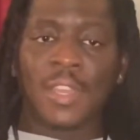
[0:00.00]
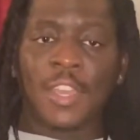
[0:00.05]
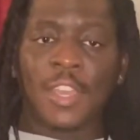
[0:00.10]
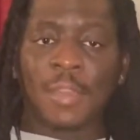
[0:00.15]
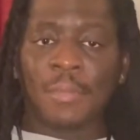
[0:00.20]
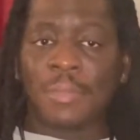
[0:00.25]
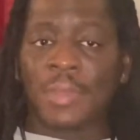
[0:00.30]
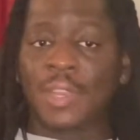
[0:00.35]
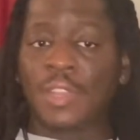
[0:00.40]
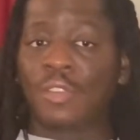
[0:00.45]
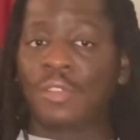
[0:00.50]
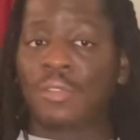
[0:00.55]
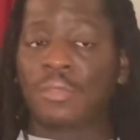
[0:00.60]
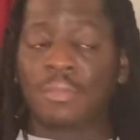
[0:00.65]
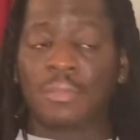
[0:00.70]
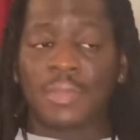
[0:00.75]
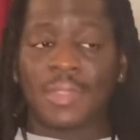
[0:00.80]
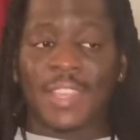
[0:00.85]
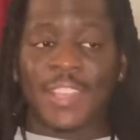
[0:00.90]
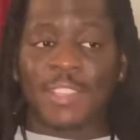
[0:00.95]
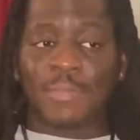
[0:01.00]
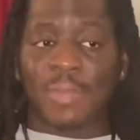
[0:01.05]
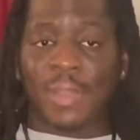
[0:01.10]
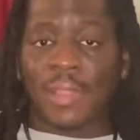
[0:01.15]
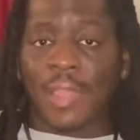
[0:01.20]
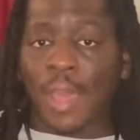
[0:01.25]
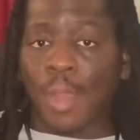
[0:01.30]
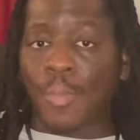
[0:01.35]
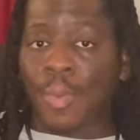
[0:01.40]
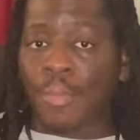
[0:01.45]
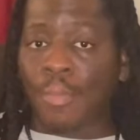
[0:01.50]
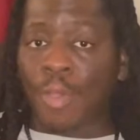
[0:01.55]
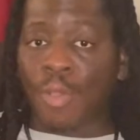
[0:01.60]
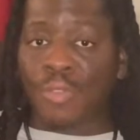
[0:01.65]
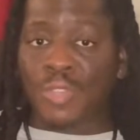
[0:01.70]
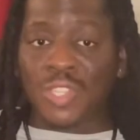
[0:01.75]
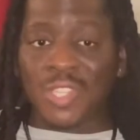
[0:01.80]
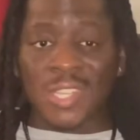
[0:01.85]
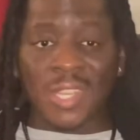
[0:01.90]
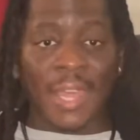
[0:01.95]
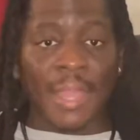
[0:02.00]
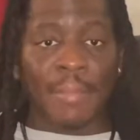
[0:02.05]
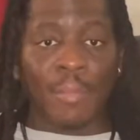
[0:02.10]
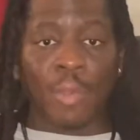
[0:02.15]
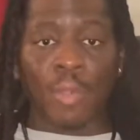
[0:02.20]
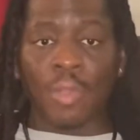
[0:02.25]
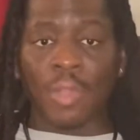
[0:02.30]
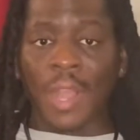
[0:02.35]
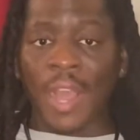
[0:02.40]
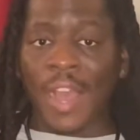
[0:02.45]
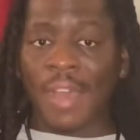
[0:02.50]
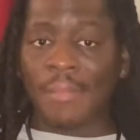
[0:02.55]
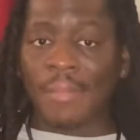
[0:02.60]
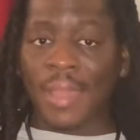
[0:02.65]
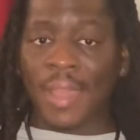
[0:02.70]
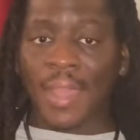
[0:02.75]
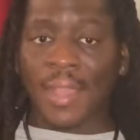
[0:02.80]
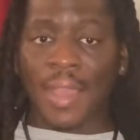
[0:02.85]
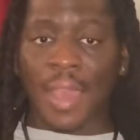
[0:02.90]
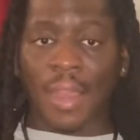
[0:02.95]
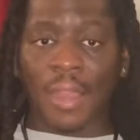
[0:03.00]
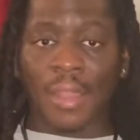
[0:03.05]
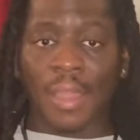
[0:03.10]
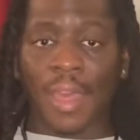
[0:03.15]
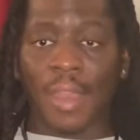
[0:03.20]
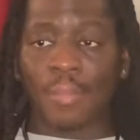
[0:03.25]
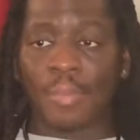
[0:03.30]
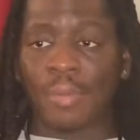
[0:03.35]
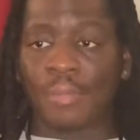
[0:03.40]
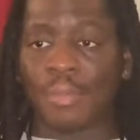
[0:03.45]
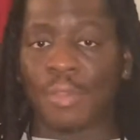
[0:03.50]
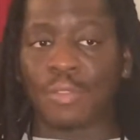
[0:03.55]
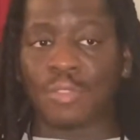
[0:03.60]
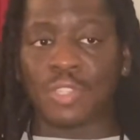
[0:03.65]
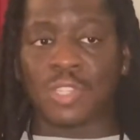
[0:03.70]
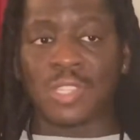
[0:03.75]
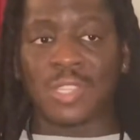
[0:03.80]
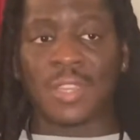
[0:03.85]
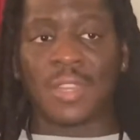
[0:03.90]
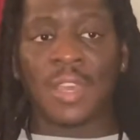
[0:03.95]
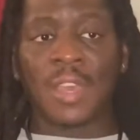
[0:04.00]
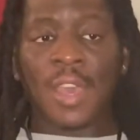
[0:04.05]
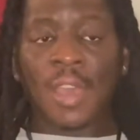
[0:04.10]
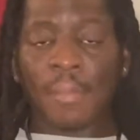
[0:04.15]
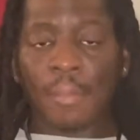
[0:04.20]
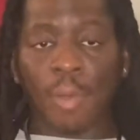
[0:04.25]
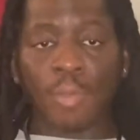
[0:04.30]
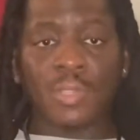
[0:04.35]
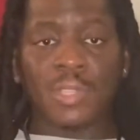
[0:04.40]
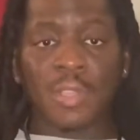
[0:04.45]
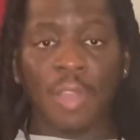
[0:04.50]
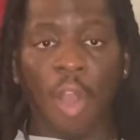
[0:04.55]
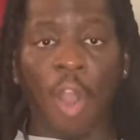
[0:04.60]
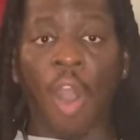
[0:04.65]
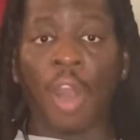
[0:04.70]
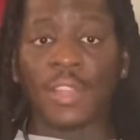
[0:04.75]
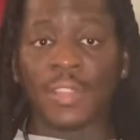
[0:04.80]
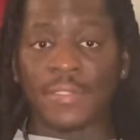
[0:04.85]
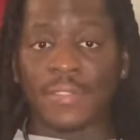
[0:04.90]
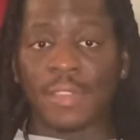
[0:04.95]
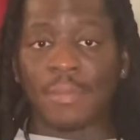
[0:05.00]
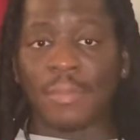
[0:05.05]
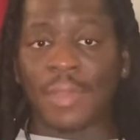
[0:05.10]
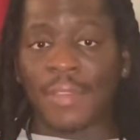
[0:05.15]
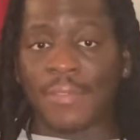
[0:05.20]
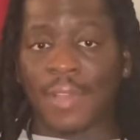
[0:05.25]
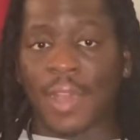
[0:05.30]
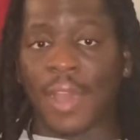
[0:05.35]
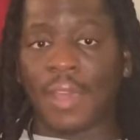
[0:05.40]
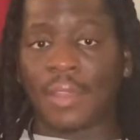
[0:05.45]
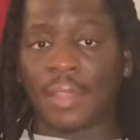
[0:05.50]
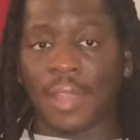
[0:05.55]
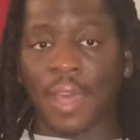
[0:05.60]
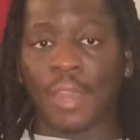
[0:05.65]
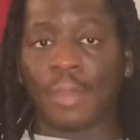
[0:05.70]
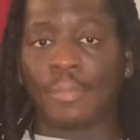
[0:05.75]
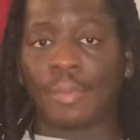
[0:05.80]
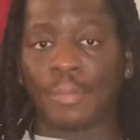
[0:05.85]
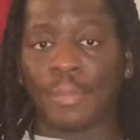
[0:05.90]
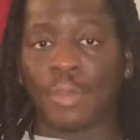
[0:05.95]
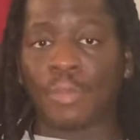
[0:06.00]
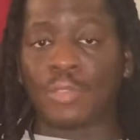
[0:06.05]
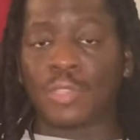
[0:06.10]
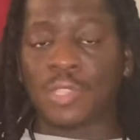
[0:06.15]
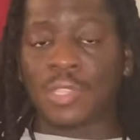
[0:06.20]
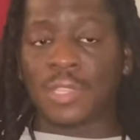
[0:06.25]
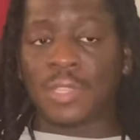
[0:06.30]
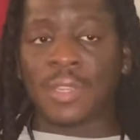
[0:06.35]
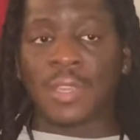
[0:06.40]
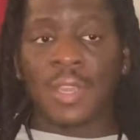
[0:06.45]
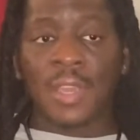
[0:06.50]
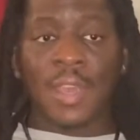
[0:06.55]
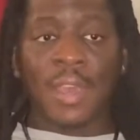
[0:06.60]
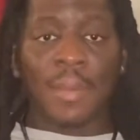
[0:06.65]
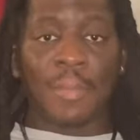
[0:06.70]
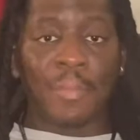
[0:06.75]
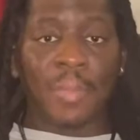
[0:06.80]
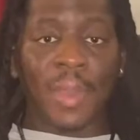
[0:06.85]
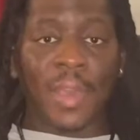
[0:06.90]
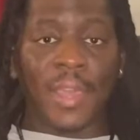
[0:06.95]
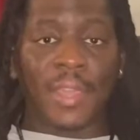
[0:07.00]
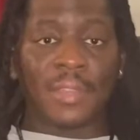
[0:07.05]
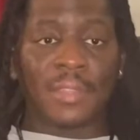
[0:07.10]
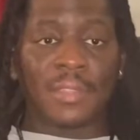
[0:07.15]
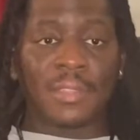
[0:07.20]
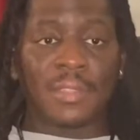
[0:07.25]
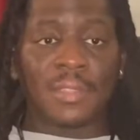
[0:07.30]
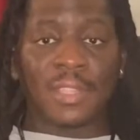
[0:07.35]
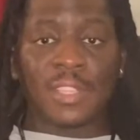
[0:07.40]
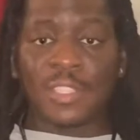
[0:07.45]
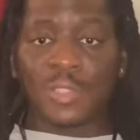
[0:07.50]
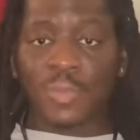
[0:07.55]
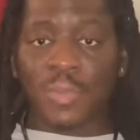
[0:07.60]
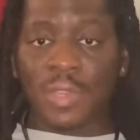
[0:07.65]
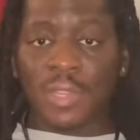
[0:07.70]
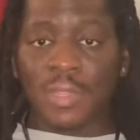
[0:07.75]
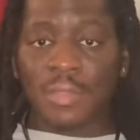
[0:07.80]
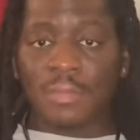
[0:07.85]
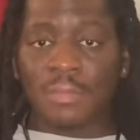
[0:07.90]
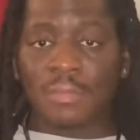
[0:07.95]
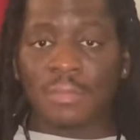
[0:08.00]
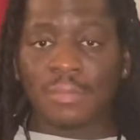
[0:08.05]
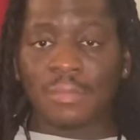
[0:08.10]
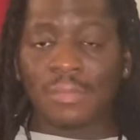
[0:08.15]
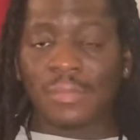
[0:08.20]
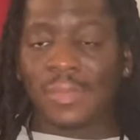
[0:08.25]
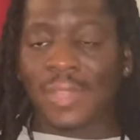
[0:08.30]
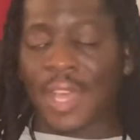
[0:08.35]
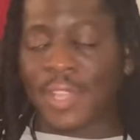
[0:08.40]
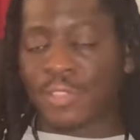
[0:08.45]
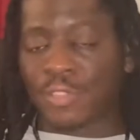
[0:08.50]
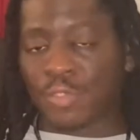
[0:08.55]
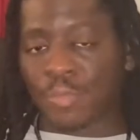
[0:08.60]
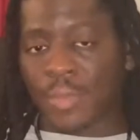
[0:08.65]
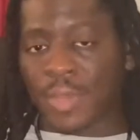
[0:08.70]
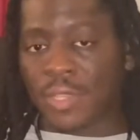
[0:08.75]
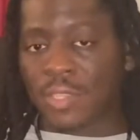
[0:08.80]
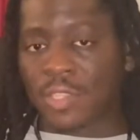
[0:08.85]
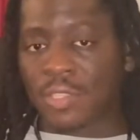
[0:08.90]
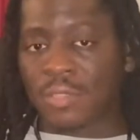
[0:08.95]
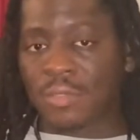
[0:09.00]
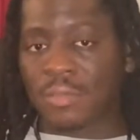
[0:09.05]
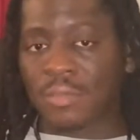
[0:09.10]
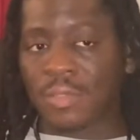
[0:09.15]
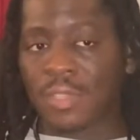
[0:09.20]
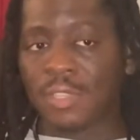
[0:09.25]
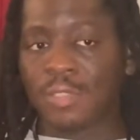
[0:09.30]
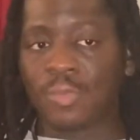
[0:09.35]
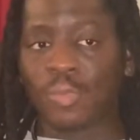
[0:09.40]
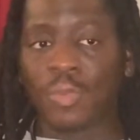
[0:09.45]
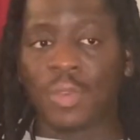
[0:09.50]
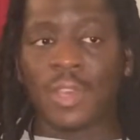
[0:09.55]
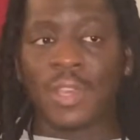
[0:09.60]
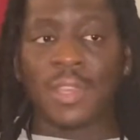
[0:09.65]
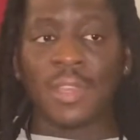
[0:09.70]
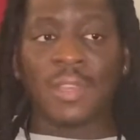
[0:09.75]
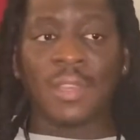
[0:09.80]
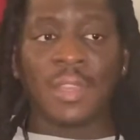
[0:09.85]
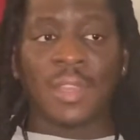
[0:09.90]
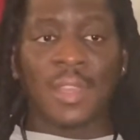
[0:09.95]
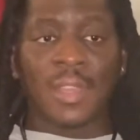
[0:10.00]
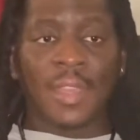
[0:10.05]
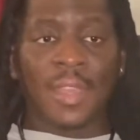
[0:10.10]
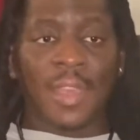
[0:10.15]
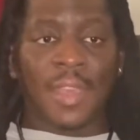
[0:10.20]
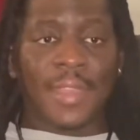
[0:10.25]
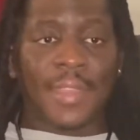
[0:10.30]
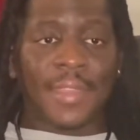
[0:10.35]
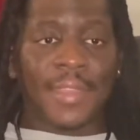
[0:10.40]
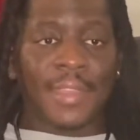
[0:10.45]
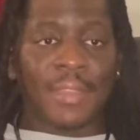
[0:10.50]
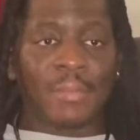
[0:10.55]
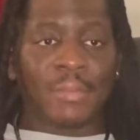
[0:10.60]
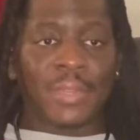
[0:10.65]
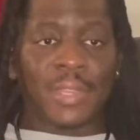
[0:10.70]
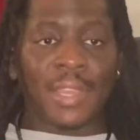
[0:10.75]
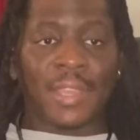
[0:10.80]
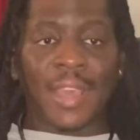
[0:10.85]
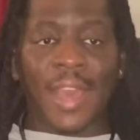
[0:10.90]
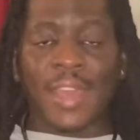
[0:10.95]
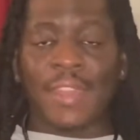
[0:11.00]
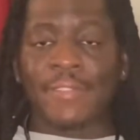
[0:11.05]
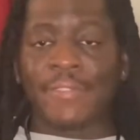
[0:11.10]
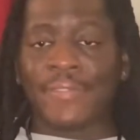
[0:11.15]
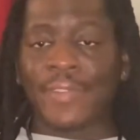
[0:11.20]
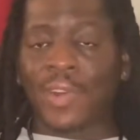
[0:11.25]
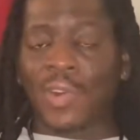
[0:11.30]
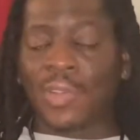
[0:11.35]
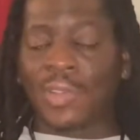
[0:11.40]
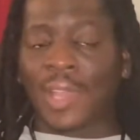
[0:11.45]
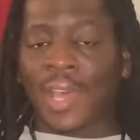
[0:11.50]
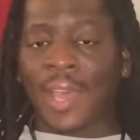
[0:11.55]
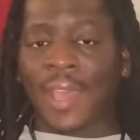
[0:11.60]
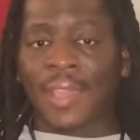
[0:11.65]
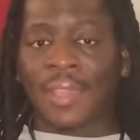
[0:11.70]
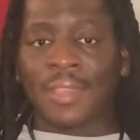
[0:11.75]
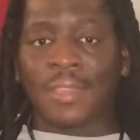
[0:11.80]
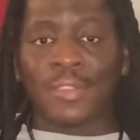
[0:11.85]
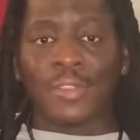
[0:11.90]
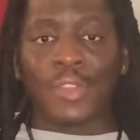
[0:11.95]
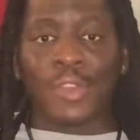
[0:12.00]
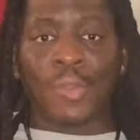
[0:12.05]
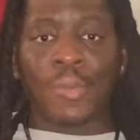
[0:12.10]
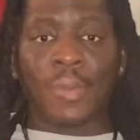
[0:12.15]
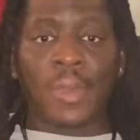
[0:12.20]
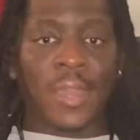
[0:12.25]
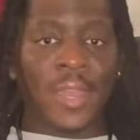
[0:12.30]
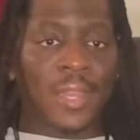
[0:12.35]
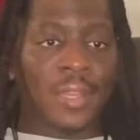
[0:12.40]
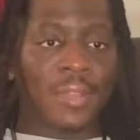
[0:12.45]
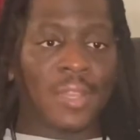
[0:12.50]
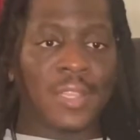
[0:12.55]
But anywho, there's been a lot of promotion, like Mortal Kombat got a lot of promotion. Mostly all of them have gotten a lot of promotion, but this one, not so much. This one, it kind of felt like, you know what,